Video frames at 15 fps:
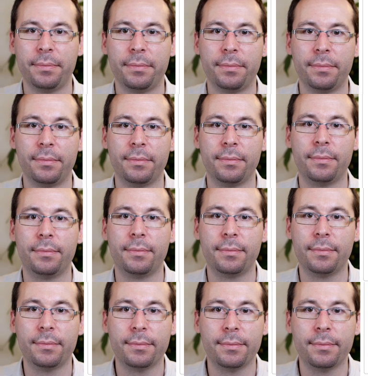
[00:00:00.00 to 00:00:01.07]

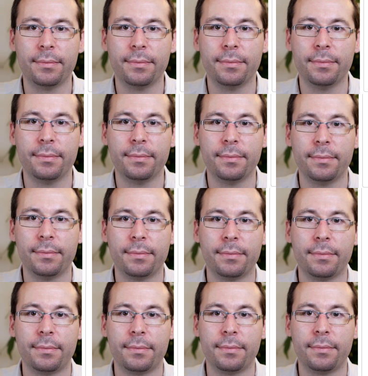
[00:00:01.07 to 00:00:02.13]

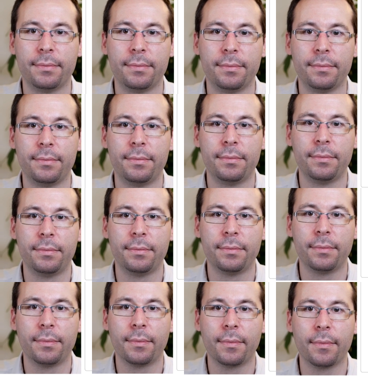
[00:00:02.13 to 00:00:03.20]

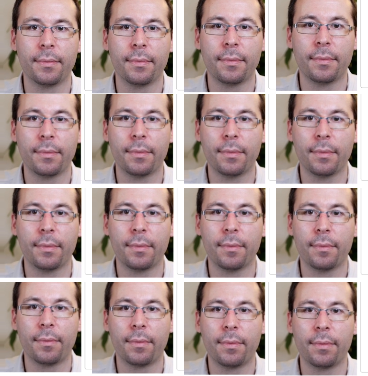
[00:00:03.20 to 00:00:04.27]

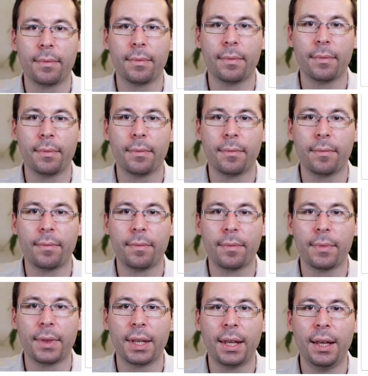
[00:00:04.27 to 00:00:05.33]

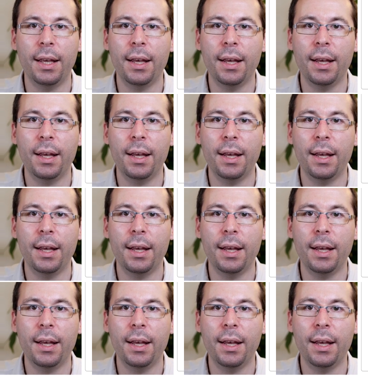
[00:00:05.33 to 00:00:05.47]
(silence)